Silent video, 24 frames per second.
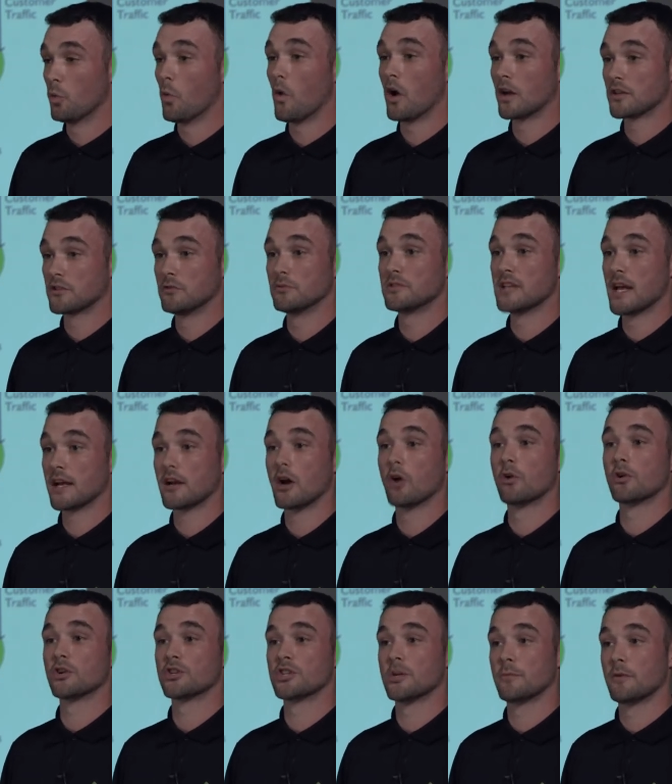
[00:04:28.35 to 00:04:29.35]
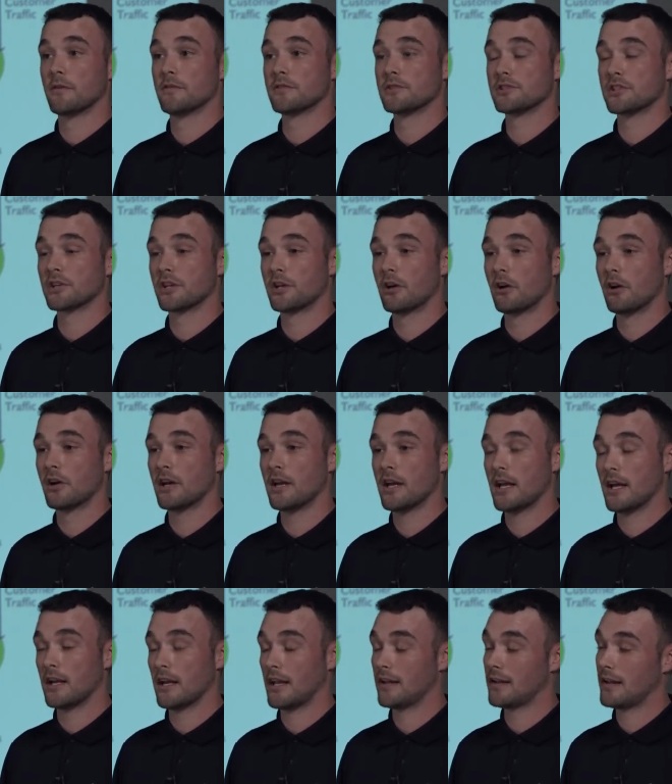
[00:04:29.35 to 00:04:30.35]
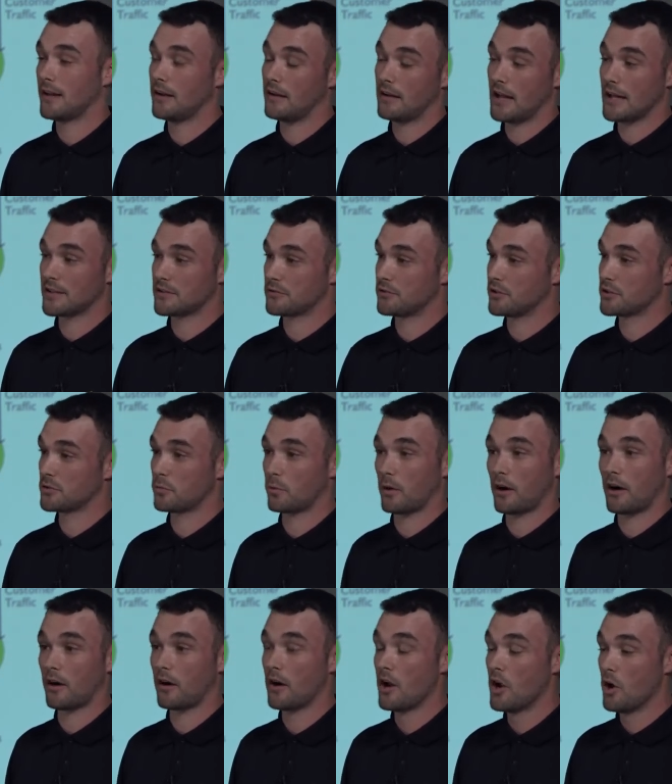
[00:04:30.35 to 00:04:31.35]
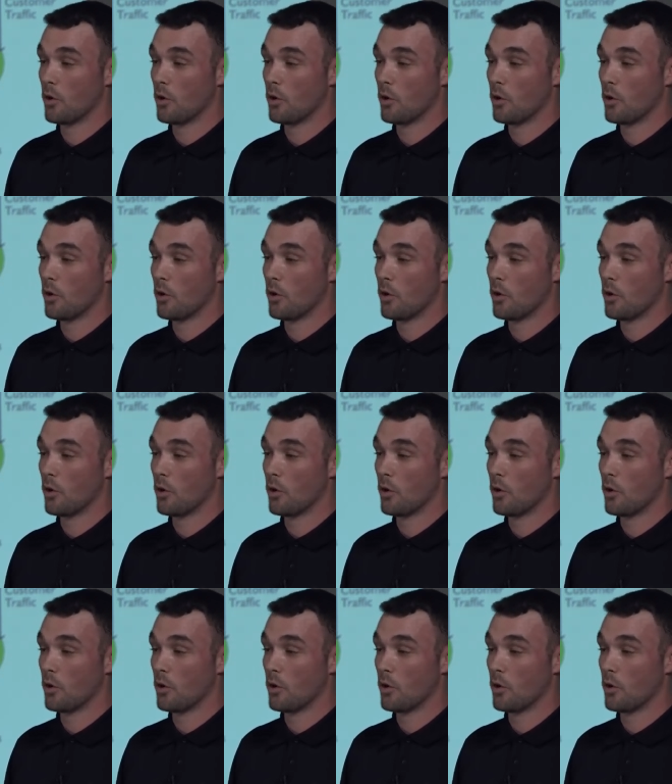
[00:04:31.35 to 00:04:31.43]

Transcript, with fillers: want to take ownership of the security, and, and that, that's just where